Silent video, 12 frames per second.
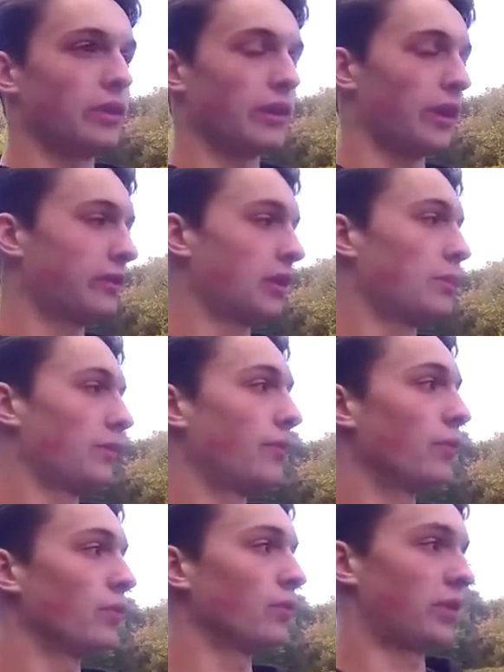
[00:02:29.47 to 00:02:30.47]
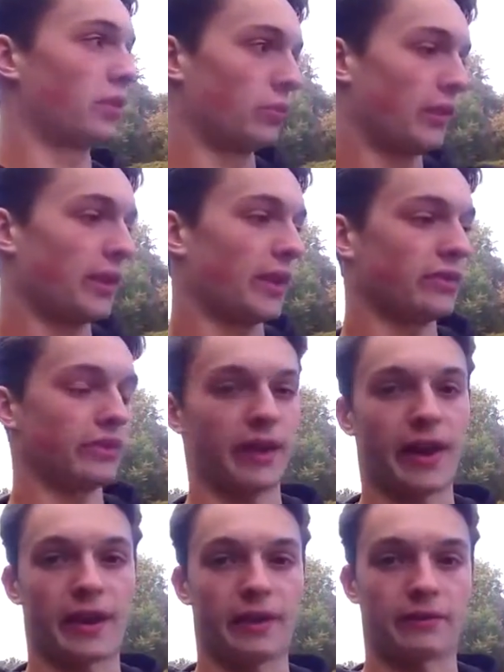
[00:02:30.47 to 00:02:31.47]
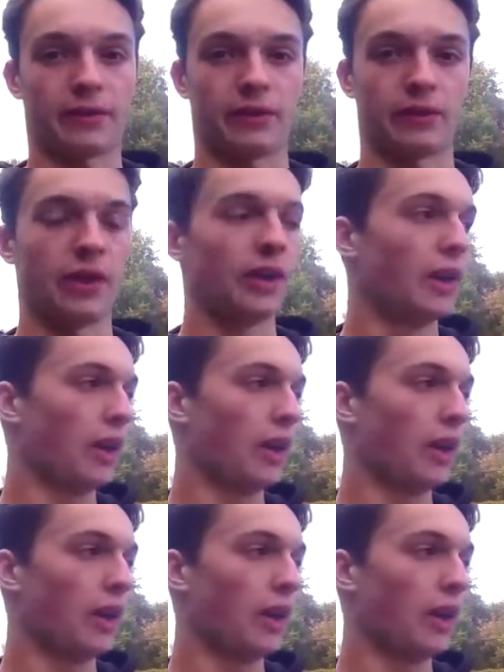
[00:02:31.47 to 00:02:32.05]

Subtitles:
like I said before, with the weed edges I have here,